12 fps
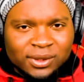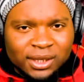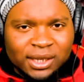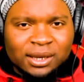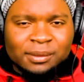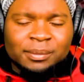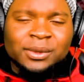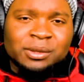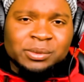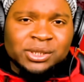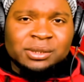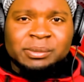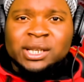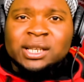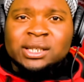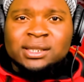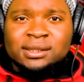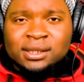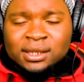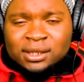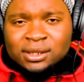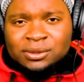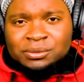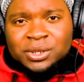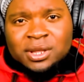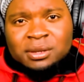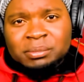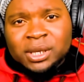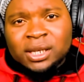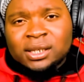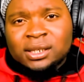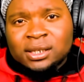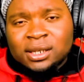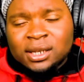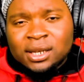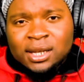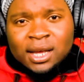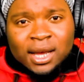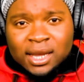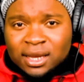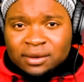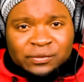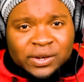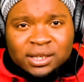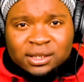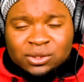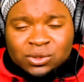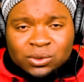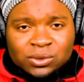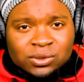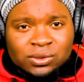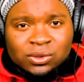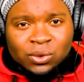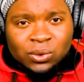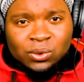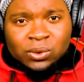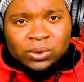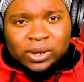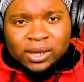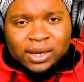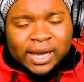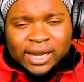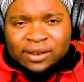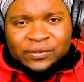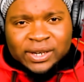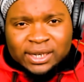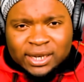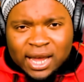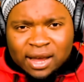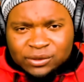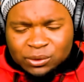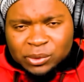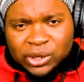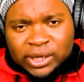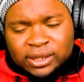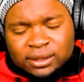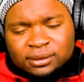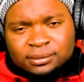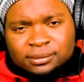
Yeah, especially McLaren. Reason being, I can't find a used, or I can't find an aftermarket,